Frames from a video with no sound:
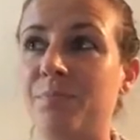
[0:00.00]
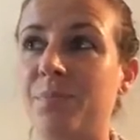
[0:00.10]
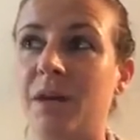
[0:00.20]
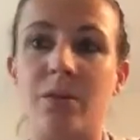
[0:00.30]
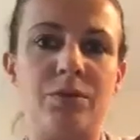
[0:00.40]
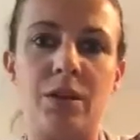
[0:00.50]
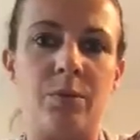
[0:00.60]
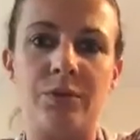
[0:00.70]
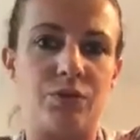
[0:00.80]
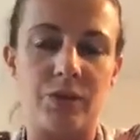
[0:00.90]
But I
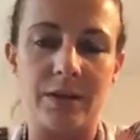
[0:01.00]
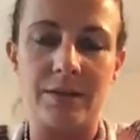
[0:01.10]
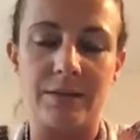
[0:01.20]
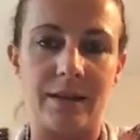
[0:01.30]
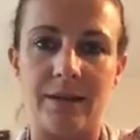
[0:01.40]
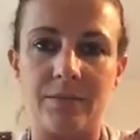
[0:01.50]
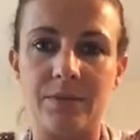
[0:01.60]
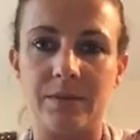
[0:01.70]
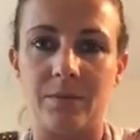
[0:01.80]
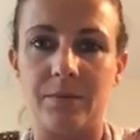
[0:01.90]
wasn't trying to sell him
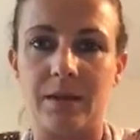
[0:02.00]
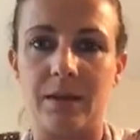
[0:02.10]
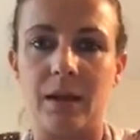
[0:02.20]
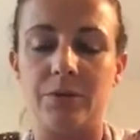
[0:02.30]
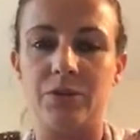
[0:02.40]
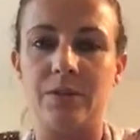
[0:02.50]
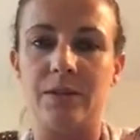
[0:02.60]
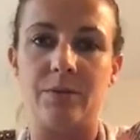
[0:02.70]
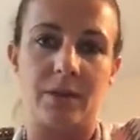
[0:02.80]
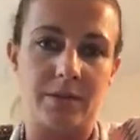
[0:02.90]
something.
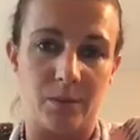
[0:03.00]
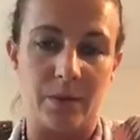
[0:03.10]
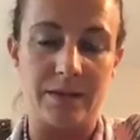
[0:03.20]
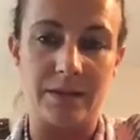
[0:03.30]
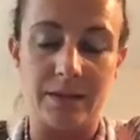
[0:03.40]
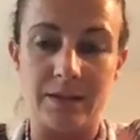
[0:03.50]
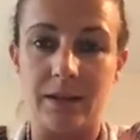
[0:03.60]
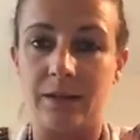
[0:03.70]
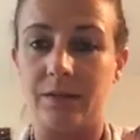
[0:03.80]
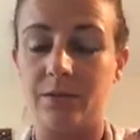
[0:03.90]
He was asking me what I did,
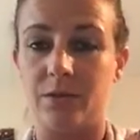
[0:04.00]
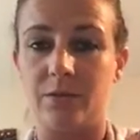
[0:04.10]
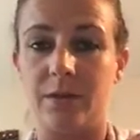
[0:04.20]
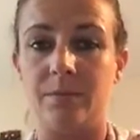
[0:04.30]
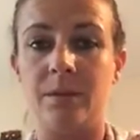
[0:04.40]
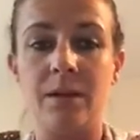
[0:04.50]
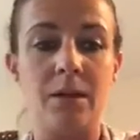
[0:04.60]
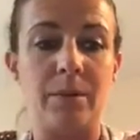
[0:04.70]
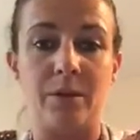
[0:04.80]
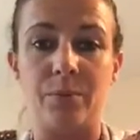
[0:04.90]
and I told him
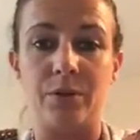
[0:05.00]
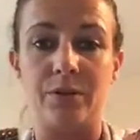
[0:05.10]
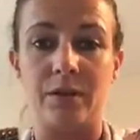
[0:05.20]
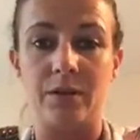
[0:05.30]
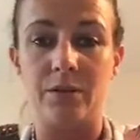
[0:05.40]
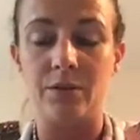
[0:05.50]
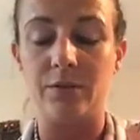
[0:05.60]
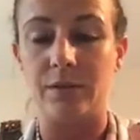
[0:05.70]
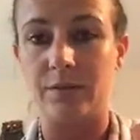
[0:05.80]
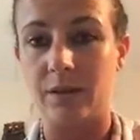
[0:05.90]
about the products that I
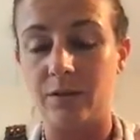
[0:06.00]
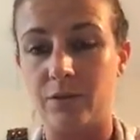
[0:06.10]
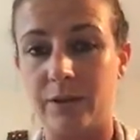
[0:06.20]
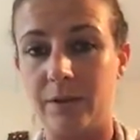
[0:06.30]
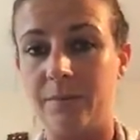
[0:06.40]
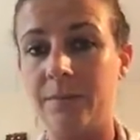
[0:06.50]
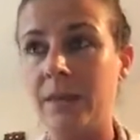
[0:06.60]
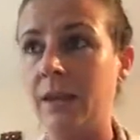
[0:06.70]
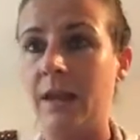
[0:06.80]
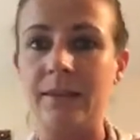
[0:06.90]
use, the sun cream
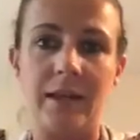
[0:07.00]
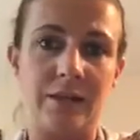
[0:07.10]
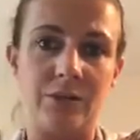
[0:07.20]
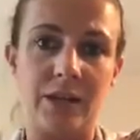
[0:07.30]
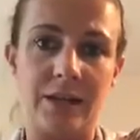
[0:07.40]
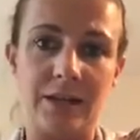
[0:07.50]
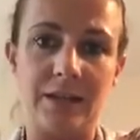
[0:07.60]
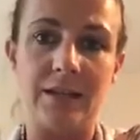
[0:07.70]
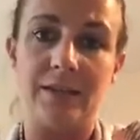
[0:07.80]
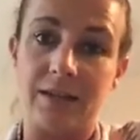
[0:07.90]
and the aloe jelly,
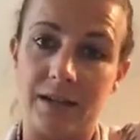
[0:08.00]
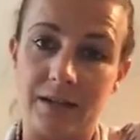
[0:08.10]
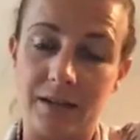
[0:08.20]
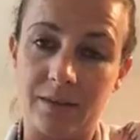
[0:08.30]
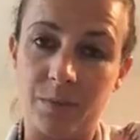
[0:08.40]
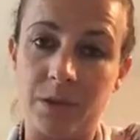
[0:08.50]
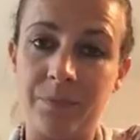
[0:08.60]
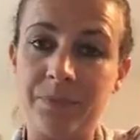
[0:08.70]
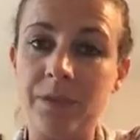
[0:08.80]
and he said he had eczema.